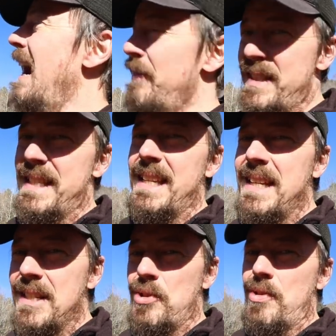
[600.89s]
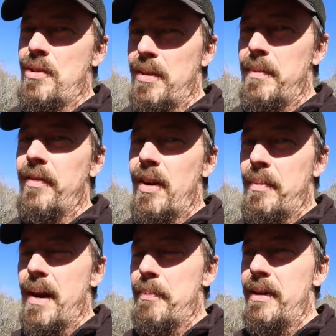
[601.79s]
I've seen a drone above our
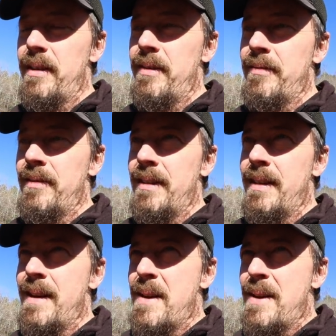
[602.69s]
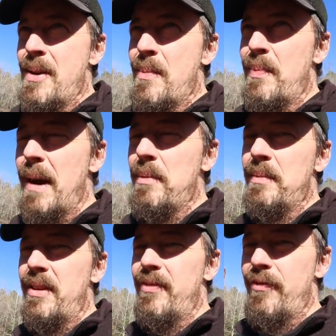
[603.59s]
property
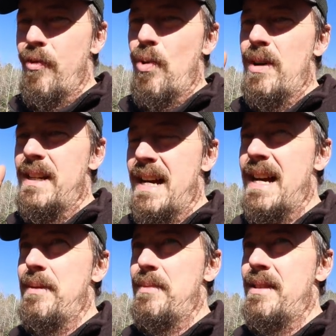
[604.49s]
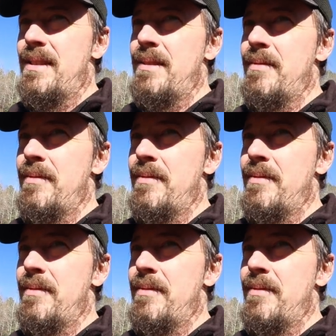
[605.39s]
probably four times,